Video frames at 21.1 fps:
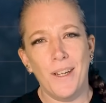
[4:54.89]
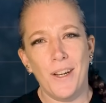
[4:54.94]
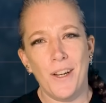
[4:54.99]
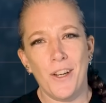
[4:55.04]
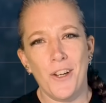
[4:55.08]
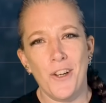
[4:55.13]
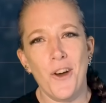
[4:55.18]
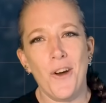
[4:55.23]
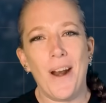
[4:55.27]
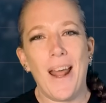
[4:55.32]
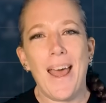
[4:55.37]

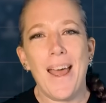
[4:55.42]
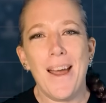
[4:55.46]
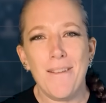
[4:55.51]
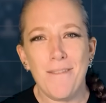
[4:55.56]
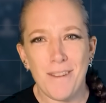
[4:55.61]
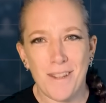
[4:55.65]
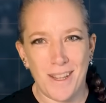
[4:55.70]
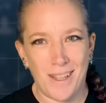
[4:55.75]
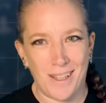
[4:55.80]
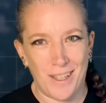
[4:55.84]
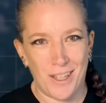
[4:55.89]
not
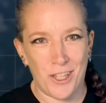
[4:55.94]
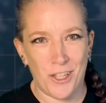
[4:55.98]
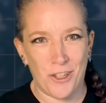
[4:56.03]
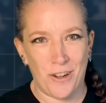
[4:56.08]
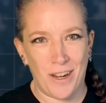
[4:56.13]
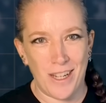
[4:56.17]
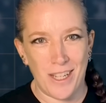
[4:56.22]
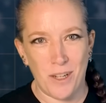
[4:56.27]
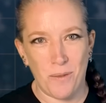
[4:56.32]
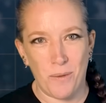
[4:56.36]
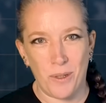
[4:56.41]
everything that's
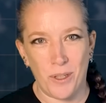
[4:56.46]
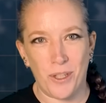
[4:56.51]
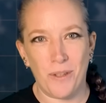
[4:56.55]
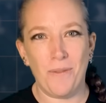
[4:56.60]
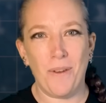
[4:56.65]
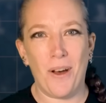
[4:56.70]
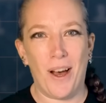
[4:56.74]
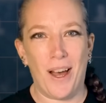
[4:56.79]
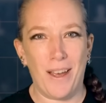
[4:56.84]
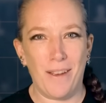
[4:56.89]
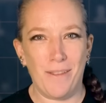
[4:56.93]
trendy will
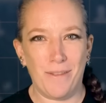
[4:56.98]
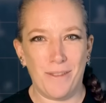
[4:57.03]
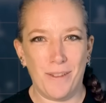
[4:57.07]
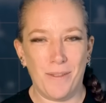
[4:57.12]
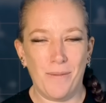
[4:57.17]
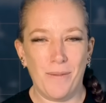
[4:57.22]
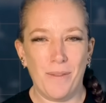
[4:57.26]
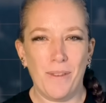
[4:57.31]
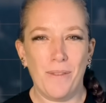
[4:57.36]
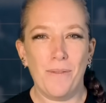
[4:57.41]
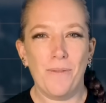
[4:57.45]
survive.
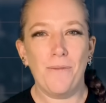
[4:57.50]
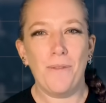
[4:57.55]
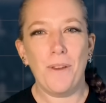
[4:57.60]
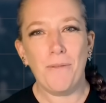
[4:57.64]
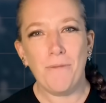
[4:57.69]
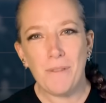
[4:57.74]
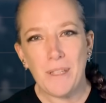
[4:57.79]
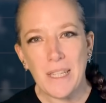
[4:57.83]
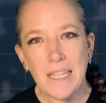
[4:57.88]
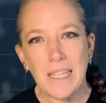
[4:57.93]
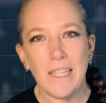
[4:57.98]

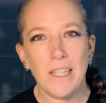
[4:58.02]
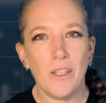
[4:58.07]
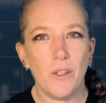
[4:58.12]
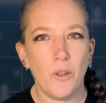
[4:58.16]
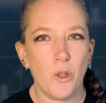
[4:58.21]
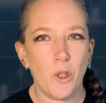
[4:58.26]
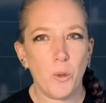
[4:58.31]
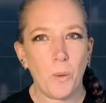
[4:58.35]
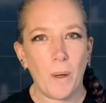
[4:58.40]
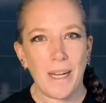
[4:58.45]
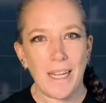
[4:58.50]
15 or
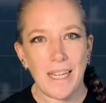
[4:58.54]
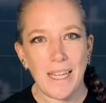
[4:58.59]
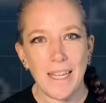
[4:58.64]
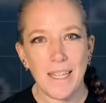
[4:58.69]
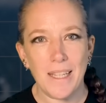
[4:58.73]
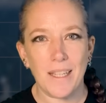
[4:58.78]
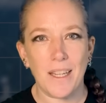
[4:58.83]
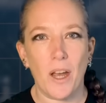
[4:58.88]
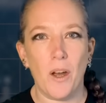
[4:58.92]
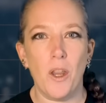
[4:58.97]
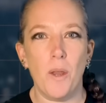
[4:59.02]
20 years
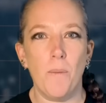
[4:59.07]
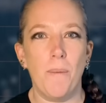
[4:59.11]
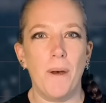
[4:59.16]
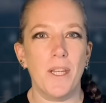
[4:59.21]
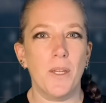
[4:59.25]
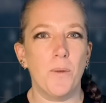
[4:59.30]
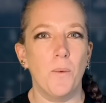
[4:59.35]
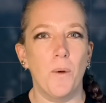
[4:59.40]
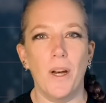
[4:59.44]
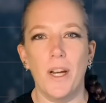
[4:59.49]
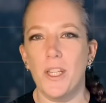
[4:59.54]
ago, the
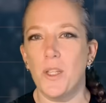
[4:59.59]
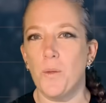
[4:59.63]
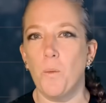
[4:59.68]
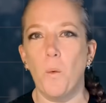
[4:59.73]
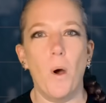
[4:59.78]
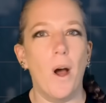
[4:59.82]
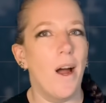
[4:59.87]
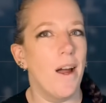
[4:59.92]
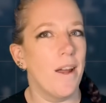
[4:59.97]
buzzwords were